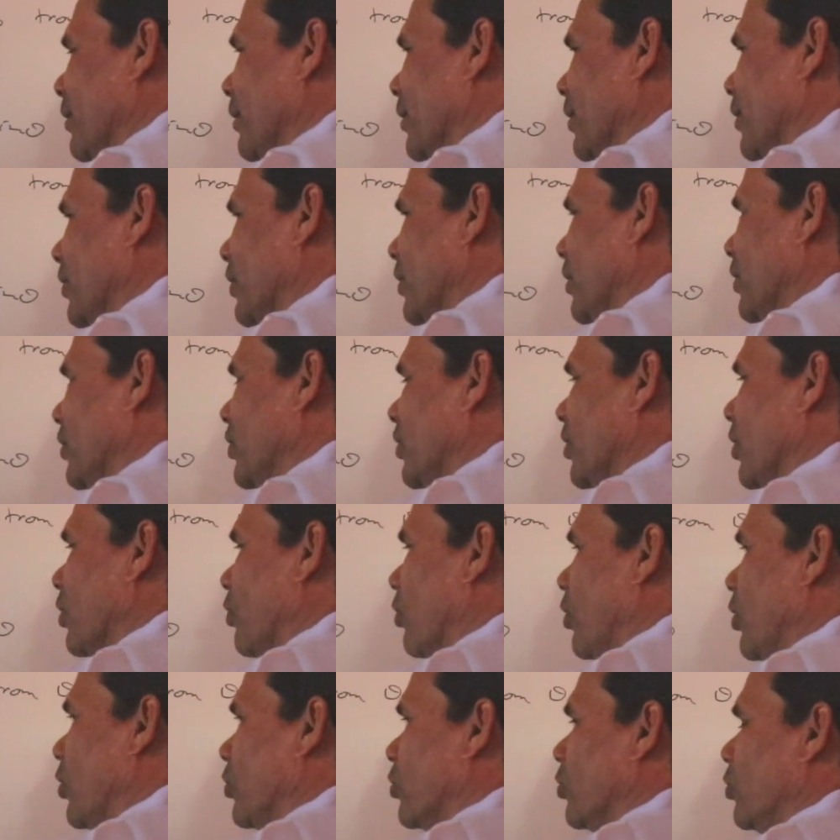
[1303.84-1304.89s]
this is
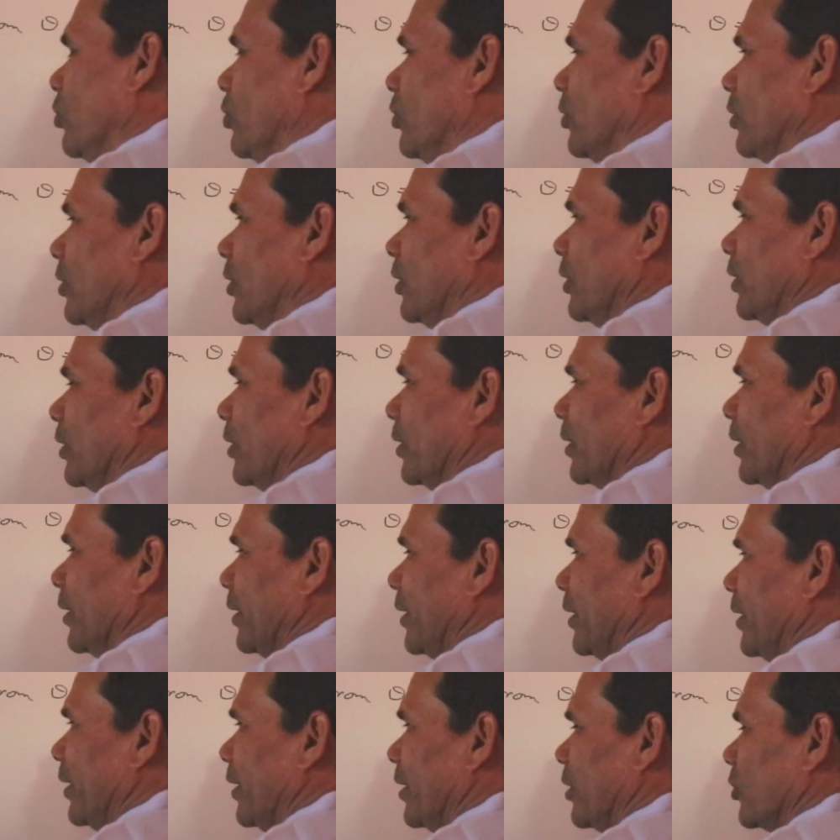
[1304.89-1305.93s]
equal to e